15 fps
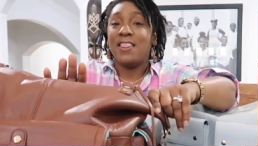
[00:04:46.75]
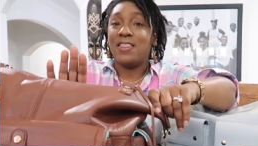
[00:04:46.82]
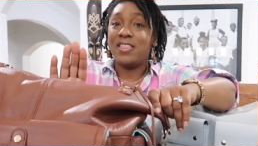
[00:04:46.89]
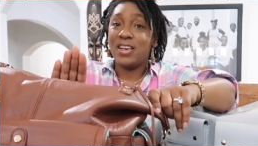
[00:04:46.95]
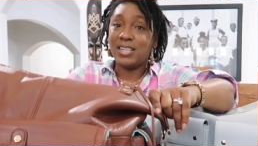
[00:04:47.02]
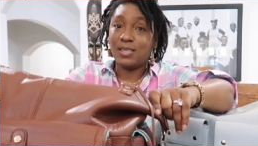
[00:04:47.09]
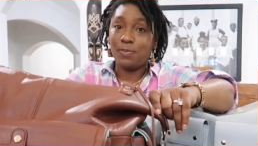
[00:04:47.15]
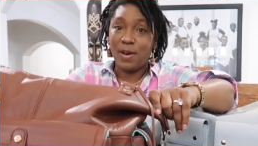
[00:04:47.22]

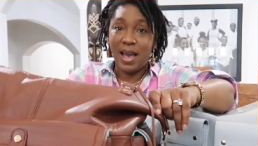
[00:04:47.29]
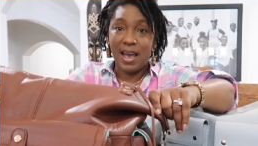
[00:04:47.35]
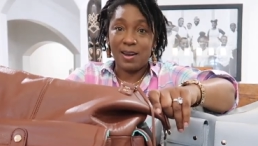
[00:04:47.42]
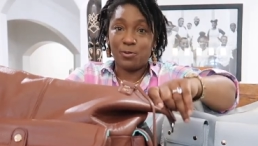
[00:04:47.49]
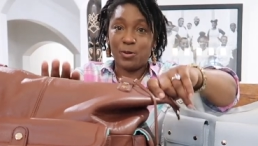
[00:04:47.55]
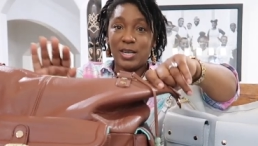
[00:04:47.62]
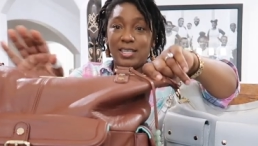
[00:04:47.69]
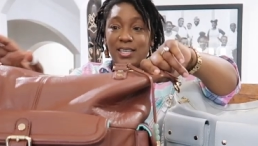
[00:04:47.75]
This
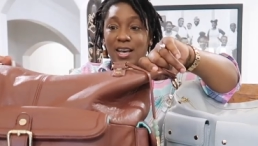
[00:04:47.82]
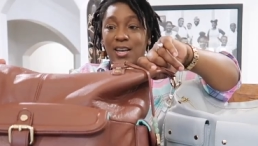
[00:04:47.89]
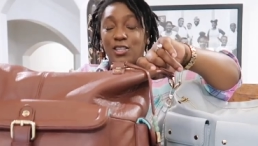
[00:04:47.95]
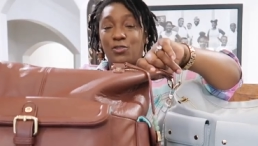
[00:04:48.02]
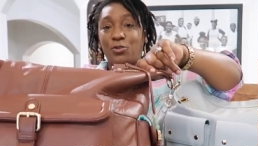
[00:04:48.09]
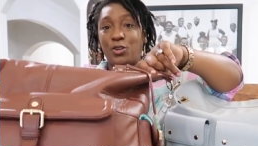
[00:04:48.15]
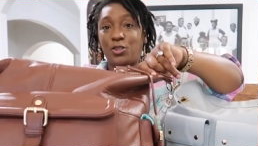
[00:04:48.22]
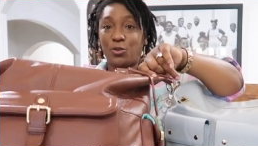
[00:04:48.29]
bag
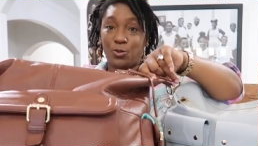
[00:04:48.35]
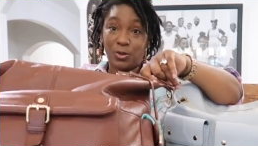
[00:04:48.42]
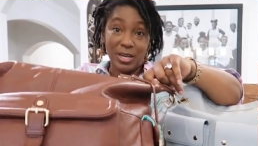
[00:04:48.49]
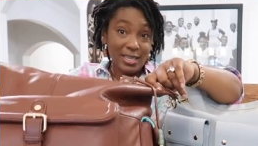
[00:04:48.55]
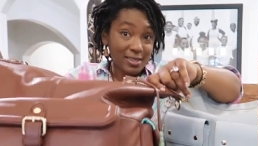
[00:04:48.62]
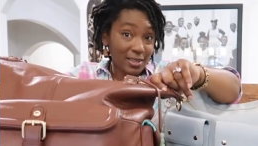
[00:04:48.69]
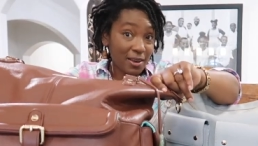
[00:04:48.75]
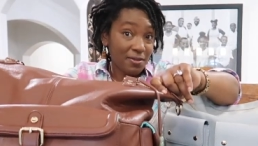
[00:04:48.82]
retails for
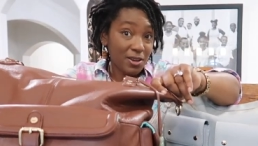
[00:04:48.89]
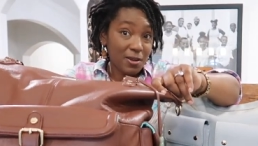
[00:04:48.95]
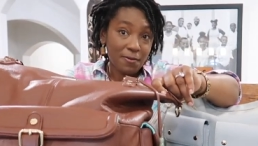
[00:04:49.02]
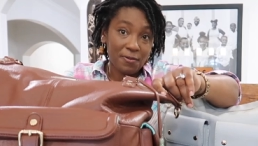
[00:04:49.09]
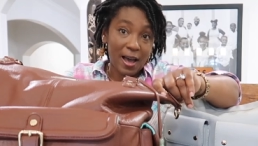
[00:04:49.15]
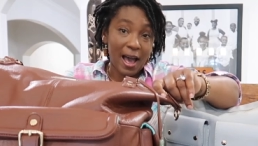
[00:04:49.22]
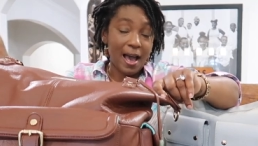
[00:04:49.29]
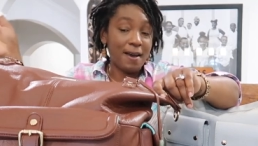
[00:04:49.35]

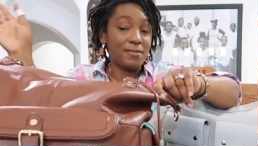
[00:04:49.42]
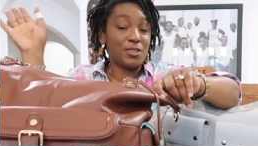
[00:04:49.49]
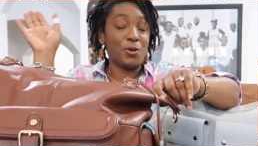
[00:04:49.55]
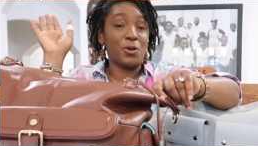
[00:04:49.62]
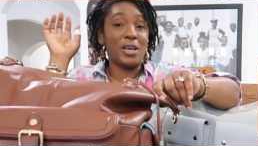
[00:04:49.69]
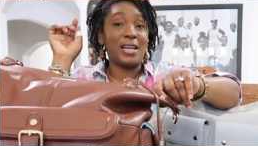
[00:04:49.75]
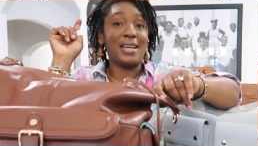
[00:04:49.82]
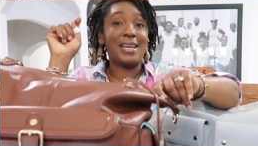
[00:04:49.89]
$375,
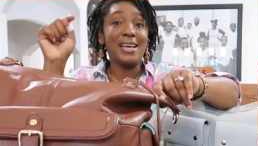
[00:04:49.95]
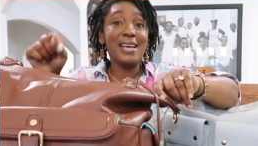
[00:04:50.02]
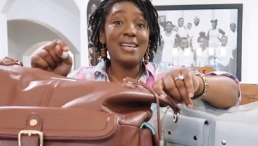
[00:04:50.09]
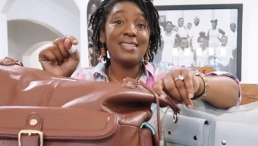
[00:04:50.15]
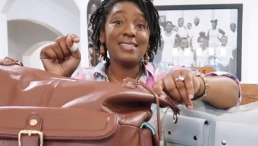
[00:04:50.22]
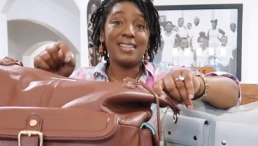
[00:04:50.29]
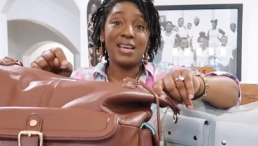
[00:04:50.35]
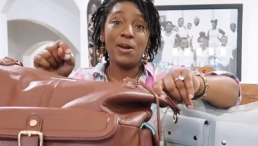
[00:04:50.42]
so it
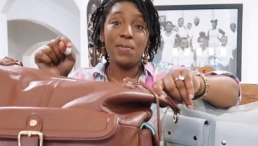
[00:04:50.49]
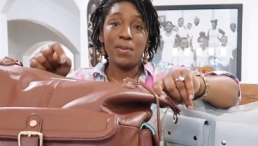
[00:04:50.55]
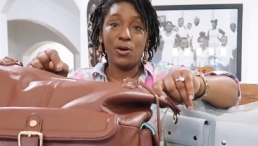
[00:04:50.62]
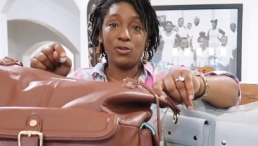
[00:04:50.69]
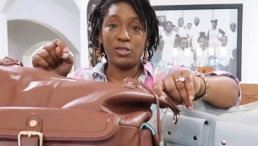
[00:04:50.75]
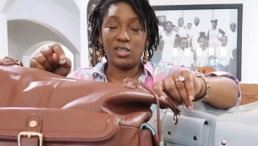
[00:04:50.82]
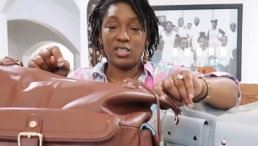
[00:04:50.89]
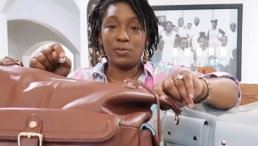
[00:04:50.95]
is the
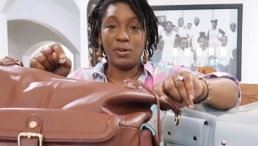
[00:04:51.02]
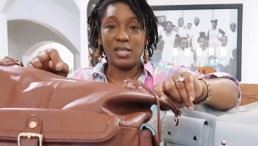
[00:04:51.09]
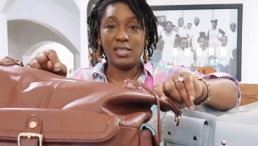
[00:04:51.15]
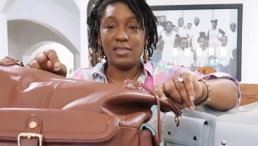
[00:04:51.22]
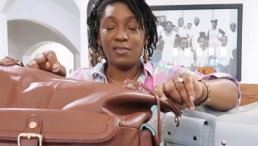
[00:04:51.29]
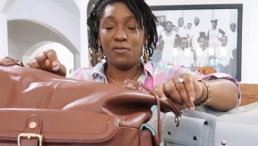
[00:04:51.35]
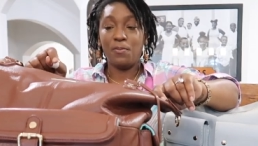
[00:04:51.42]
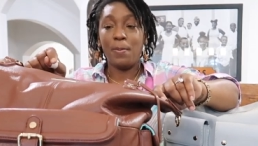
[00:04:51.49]
most
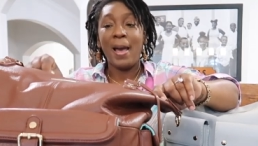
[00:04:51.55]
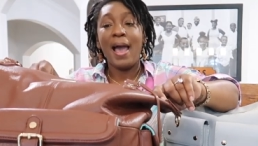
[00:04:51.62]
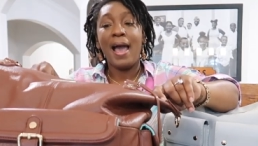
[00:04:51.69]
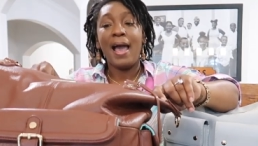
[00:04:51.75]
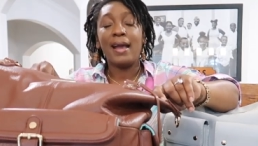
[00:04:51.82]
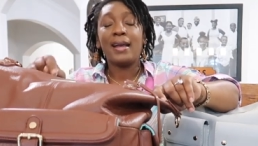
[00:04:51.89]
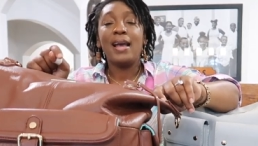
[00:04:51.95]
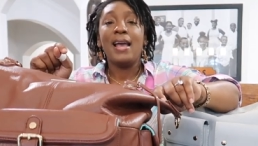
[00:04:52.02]
expensive
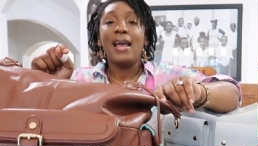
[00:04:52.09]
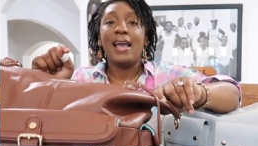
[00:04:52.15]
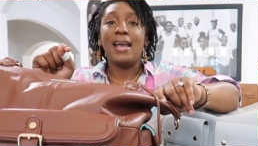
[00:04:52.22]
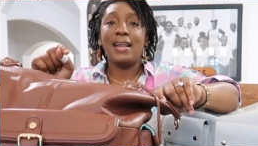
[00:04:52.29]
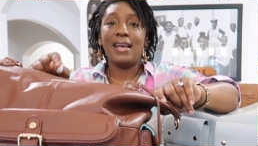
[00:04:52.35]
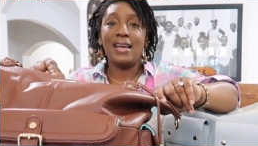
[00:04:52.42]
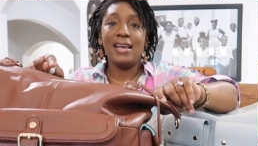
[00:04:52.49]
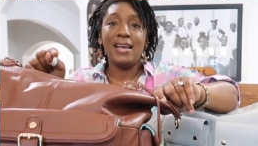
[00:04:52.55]
bag.
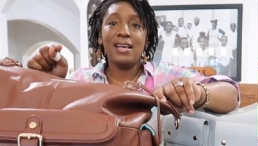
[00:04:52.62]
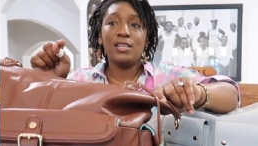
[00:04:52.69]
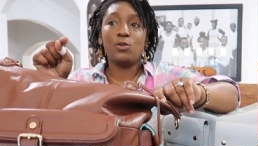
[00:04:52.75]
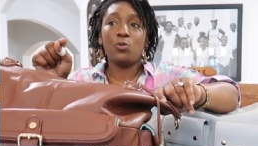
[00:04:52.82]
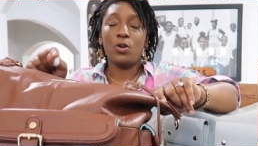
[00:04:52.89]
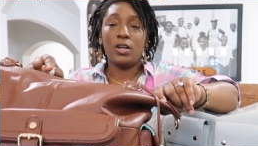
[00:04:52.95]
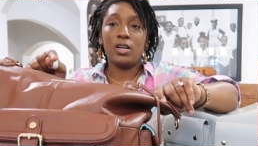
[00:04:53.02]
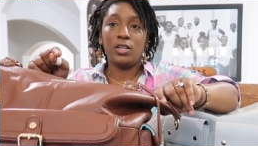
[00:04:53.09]
It is
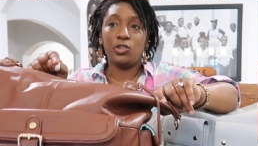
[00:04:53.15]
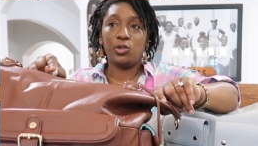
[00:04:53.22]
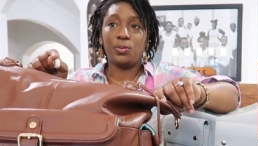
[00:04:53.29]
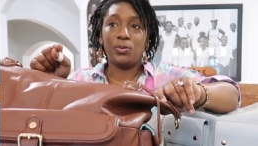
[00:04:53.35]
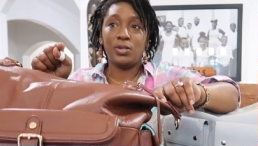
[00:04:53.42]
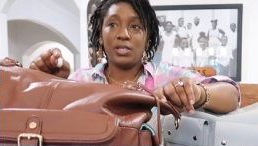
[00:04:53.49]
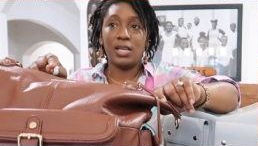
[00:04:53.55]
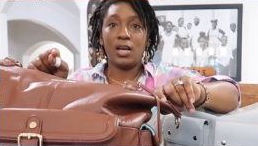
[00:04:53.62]

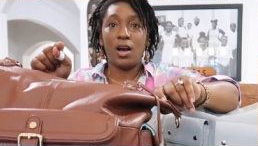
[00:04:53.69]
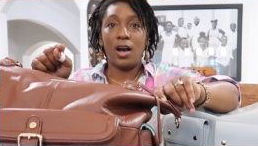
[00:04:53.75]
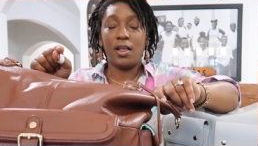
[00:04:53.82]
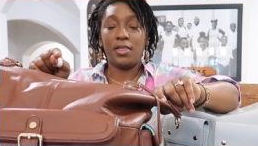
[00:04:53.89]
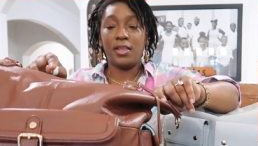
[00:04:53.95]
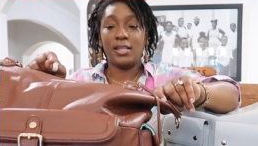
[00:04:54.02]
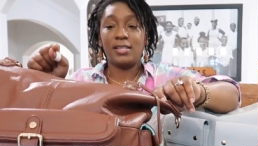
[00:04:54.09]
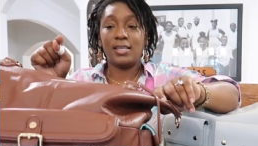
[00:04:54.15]
100%
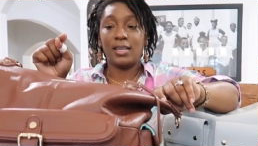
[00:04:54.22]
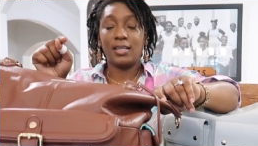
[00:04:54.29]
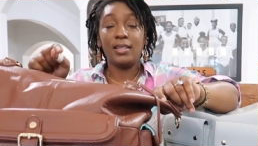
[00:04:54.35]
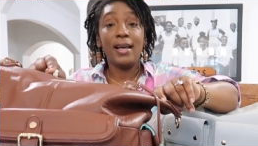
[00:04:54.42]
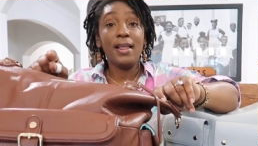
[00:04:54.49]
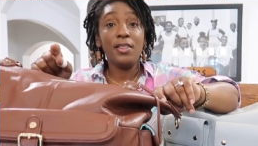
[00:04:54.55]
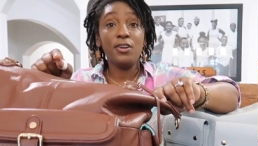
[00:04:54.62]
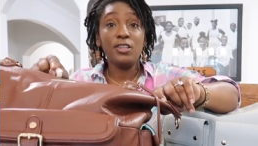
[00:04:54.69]
authentic
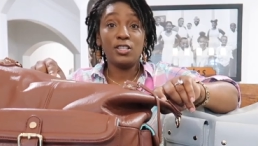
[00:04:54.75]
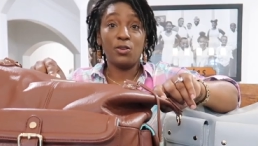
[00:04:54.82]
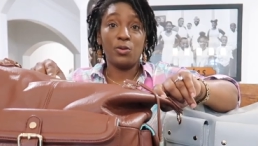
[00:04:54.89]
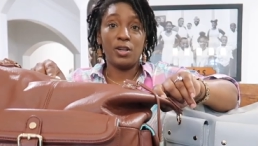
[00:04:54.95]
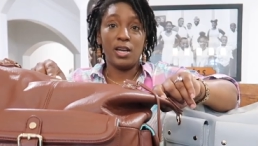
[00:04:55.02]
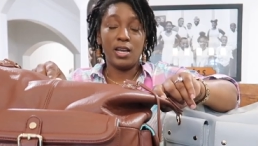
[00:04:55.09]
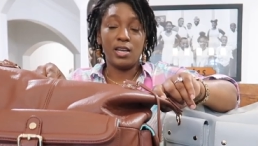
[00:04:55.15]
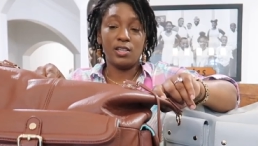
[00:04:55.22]
leather, so
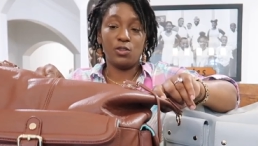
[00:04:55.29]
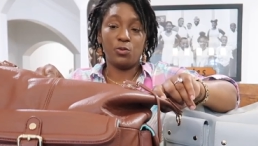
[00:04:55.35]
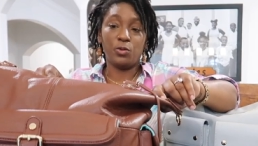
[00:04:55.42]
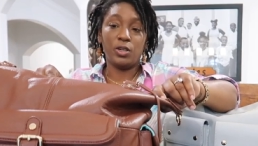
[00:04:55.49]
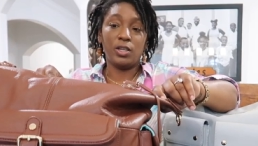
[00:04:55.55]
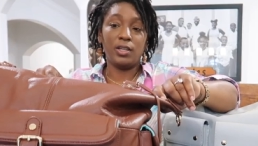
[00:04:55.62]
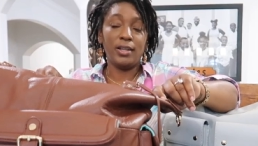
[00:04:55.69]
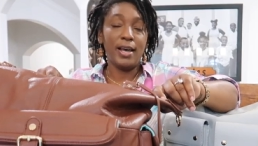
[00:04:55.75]
it is
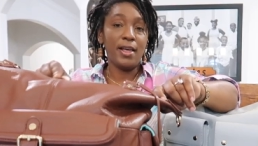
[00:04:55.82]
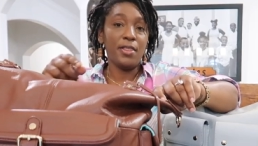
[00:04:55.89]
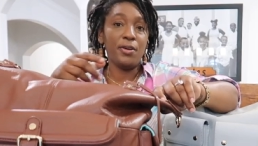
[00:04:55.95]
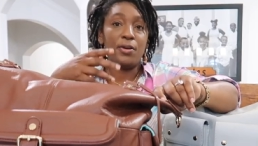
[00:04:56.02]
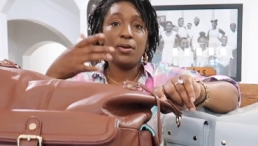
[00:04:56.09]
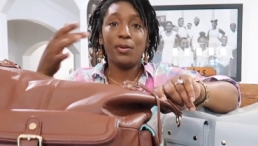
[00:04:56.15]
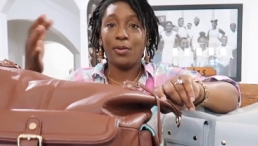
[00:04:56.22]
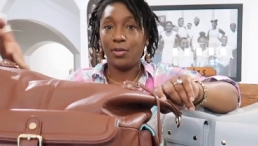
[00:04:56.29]
real
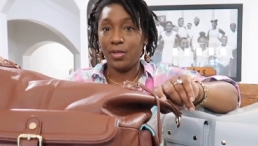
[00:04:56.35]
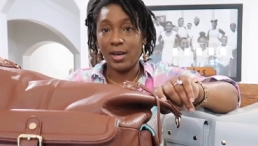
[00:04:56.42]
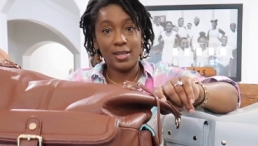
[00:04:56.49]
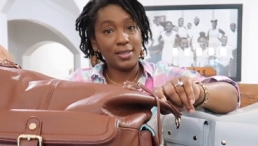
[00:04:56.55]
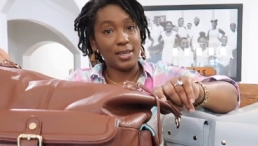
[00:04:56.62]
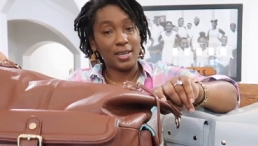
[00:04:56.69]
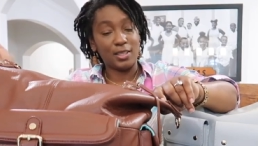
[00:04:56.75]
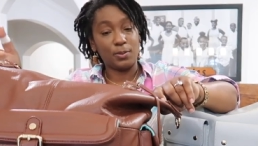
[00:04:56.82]
leather,
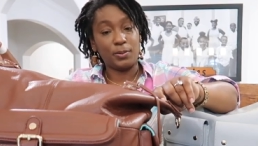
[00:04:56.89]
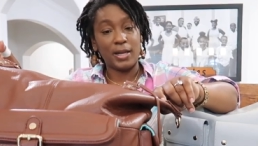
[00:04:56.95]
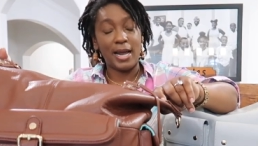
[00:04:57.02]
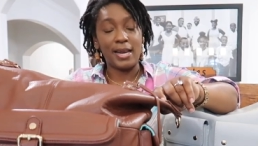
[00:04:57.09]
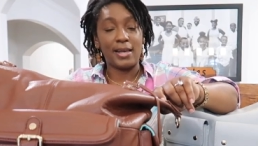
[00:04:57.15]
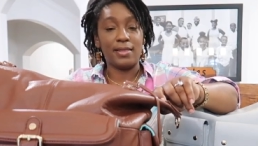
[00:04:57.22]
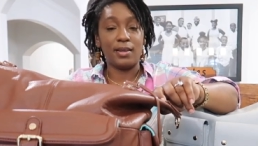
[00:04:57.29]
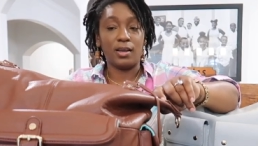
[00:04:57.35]
thus
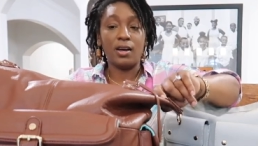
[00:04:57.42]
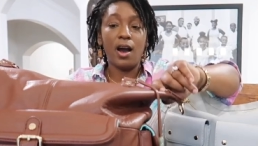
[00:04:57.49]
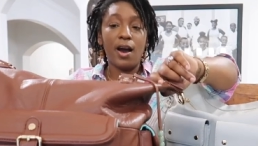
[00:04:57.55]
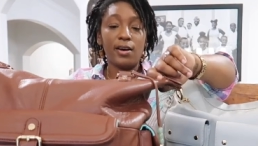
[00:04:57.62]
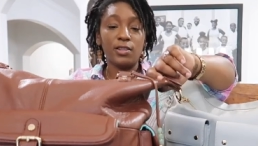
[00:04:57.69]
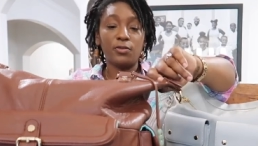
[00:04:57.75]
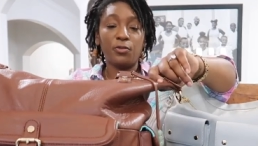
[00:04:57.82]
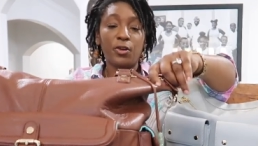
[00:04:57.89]
explaining the
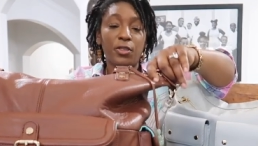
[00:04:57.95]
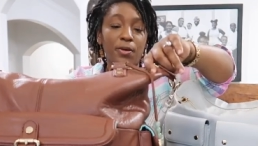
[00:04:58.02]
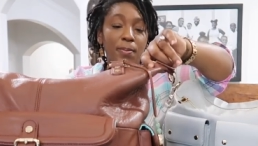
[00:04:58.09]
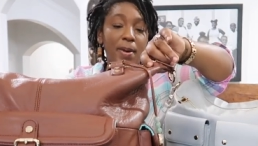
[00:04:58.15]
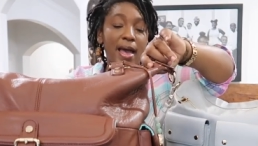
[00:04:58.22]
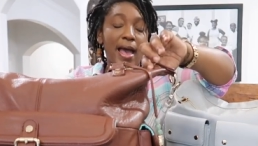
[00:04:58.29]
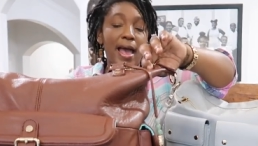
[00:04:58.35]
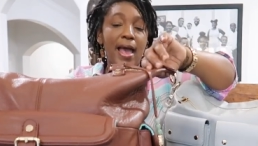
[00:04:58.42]
cost for the
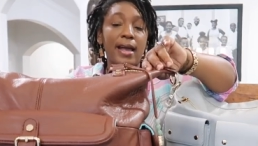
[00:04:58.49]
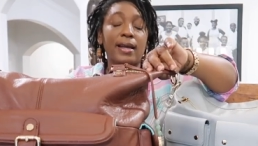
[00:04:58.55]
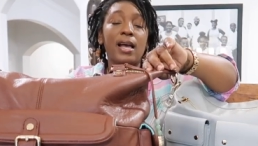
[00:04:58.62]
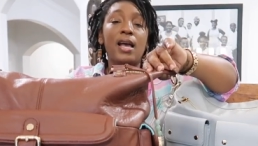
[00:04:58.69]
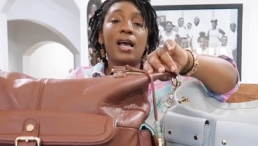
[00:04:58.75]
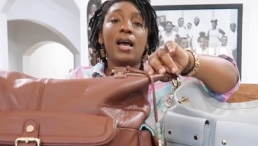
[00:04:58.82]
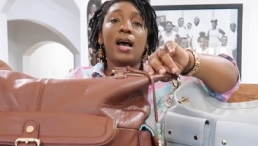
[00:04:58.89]
bag.